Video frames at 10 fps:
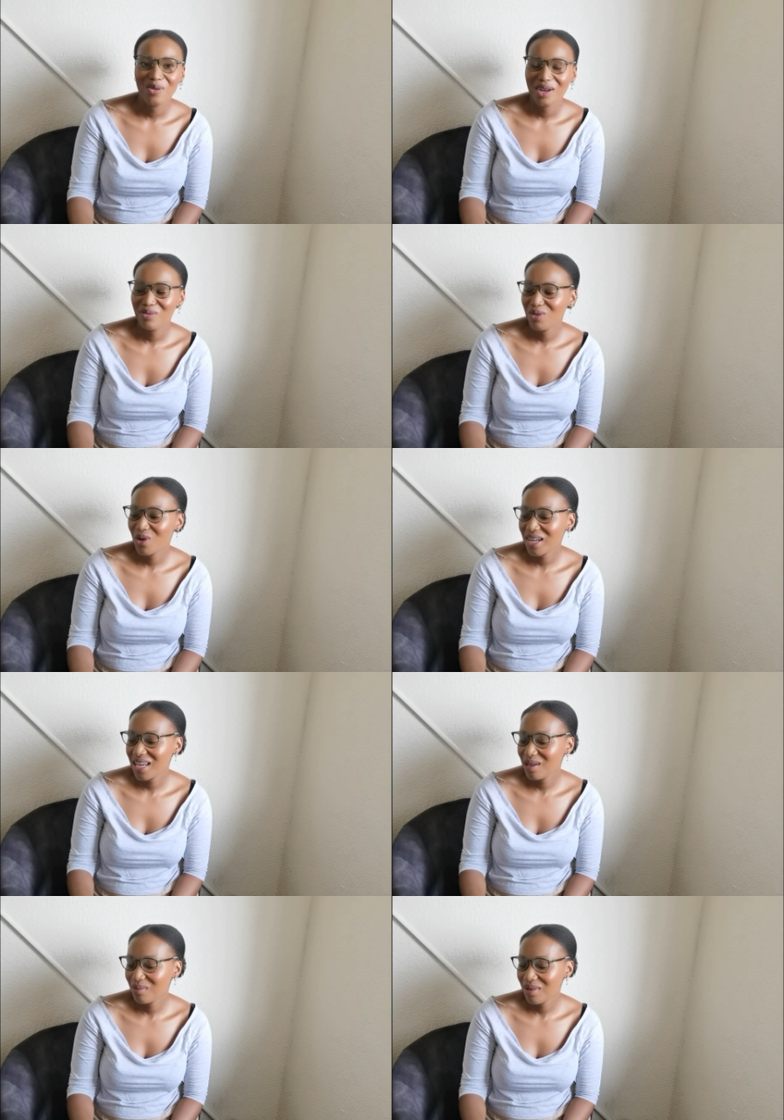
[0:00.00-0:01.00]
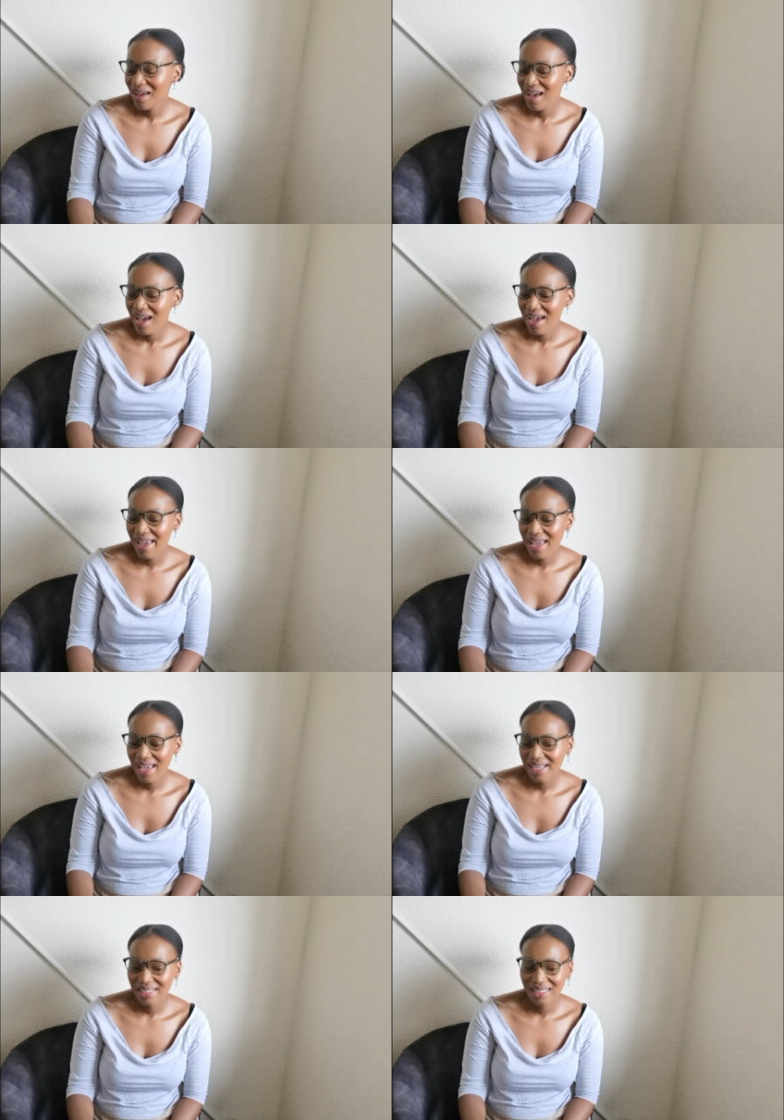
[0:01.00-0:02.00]
uh, when I'm vlogging.
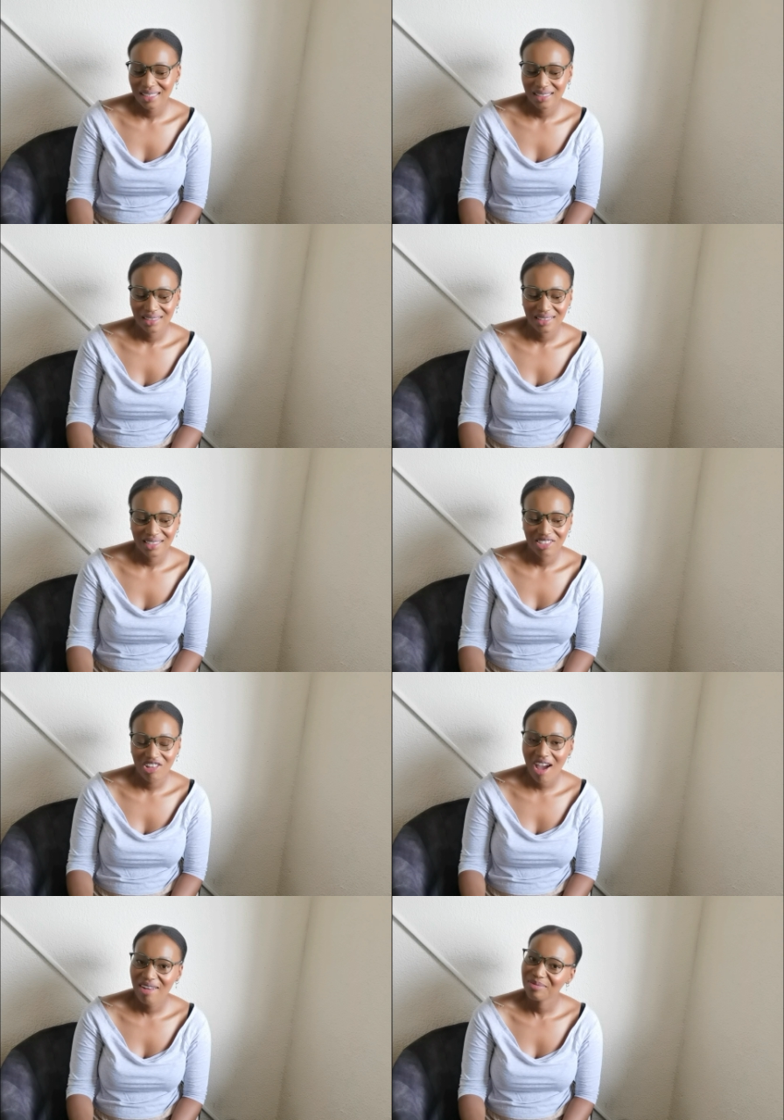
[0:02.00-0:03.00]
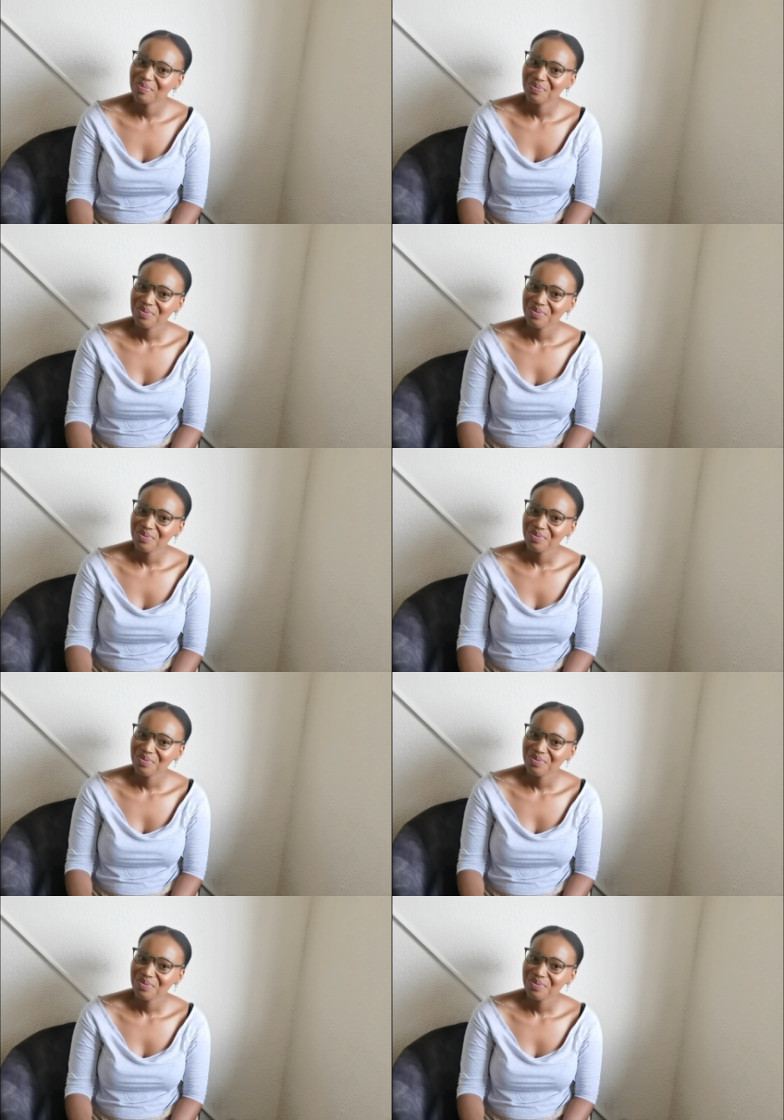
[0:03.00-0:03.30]
And yeah